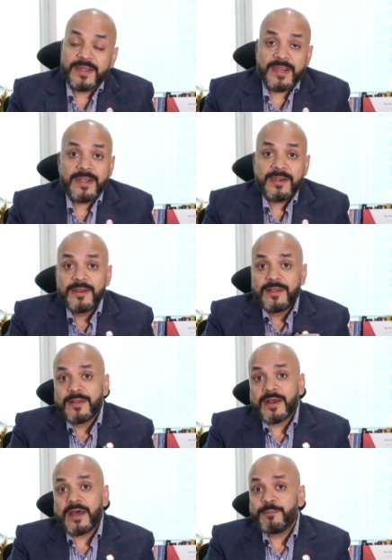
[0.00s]
And
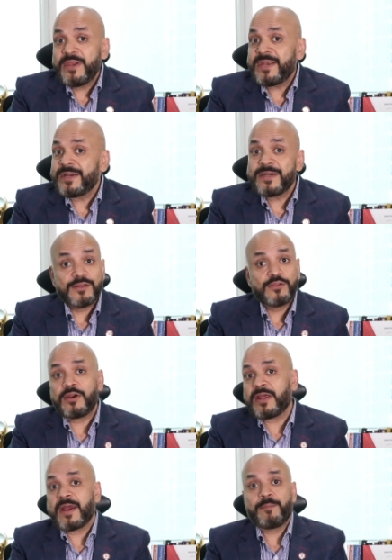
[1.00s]
our meeting does
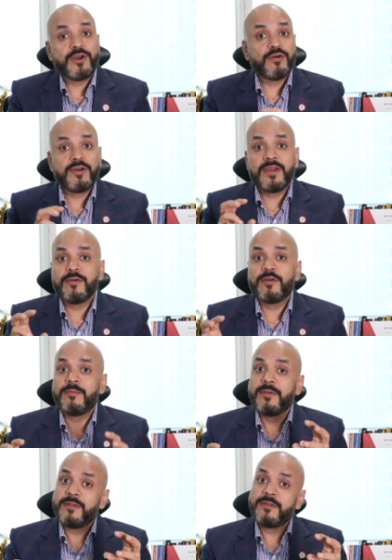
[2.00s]
not happen only
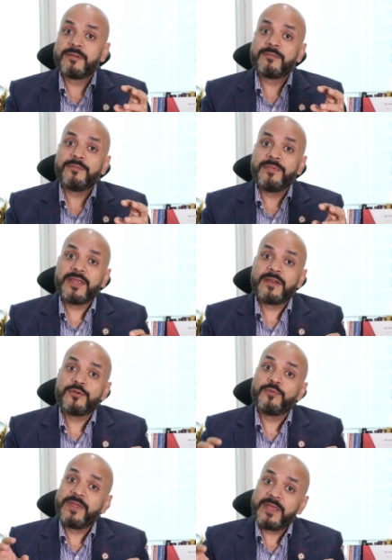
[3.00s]
on, you know, week
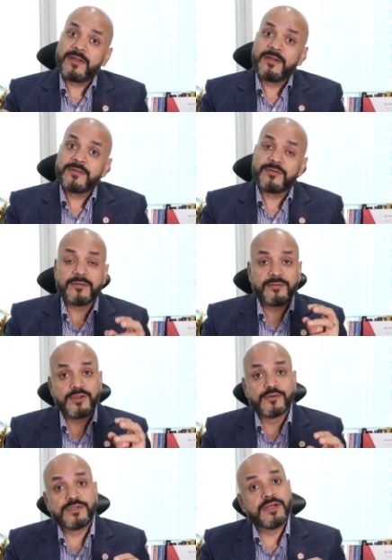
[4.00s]
to week. So,
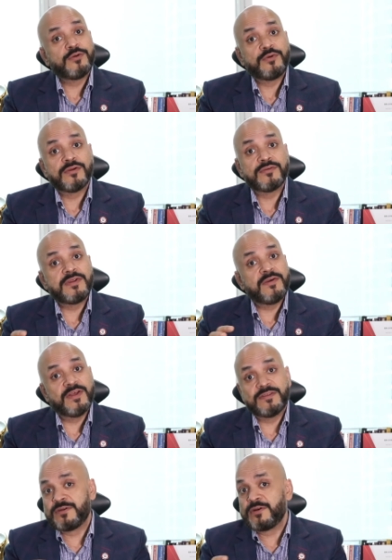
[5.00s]
Tuesday to Tuesday,
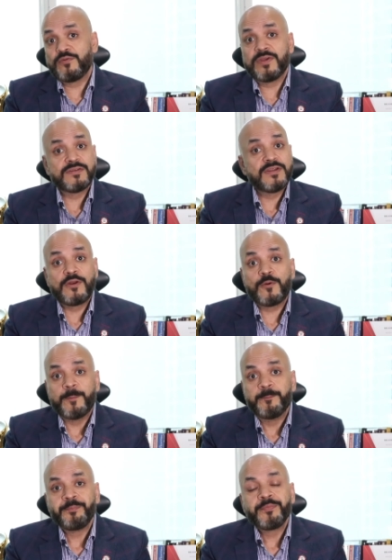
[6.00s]
Wednesday to Wednesday. No,
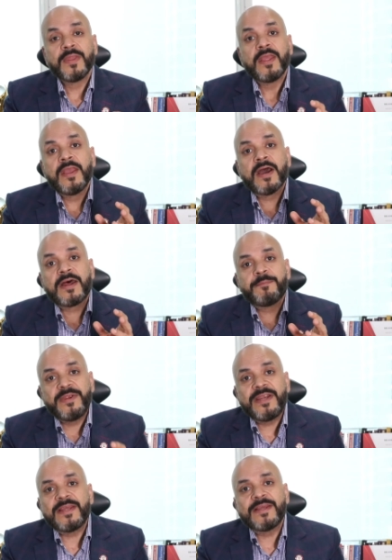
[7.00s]
our
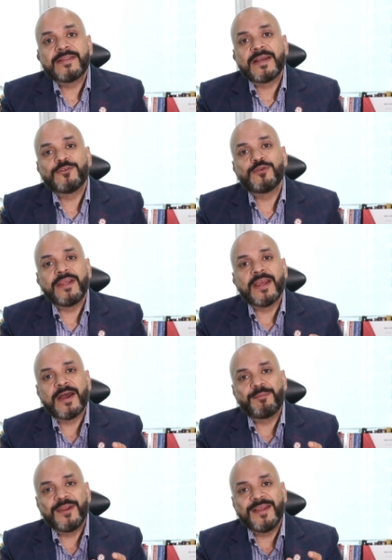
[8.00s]
meeting is actually
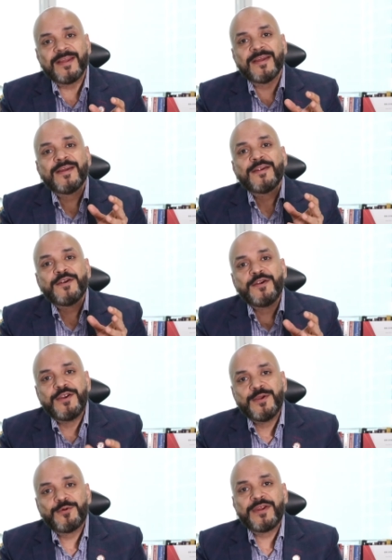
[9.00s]
happening
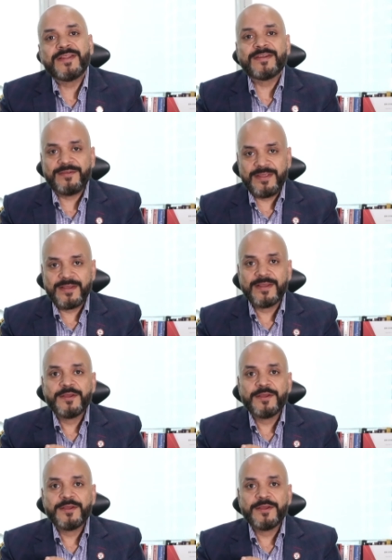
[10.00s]
during the week